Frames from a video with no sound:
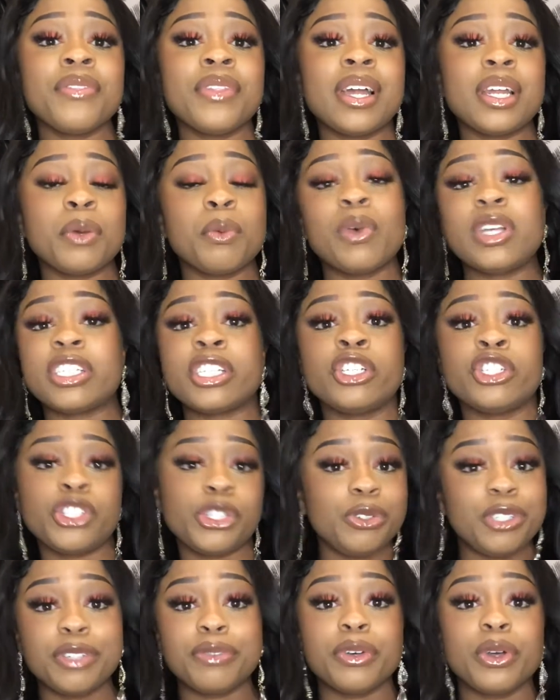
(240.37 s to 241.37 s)
that it wasn't too
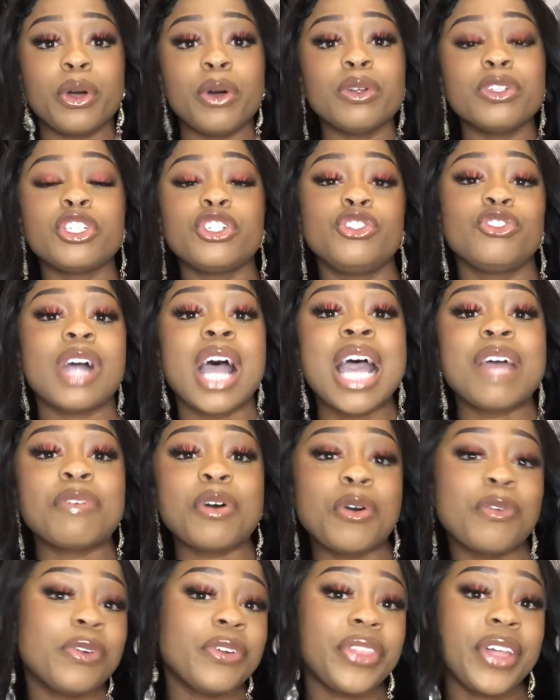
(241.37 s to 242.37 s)
difficult to drive
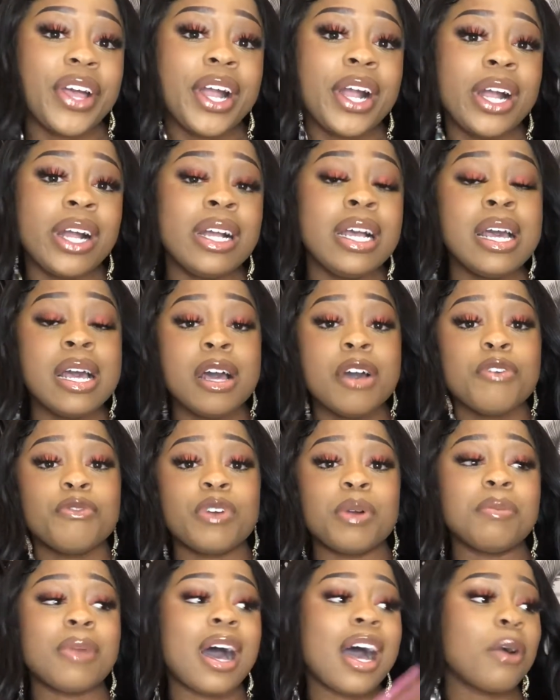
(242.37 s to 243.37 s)
over there.
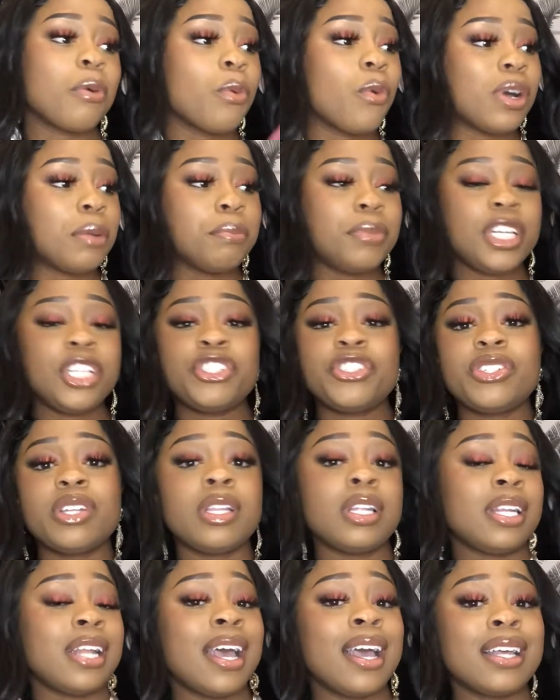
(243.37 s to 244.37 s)
From one beach to the
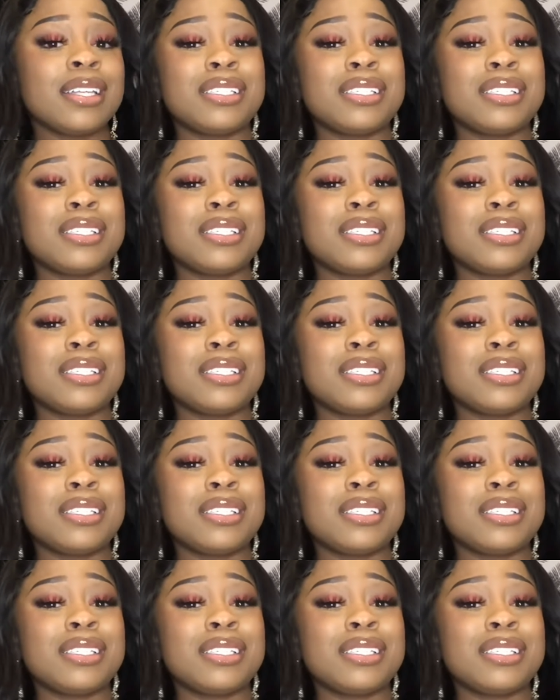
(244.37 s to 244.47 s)
next,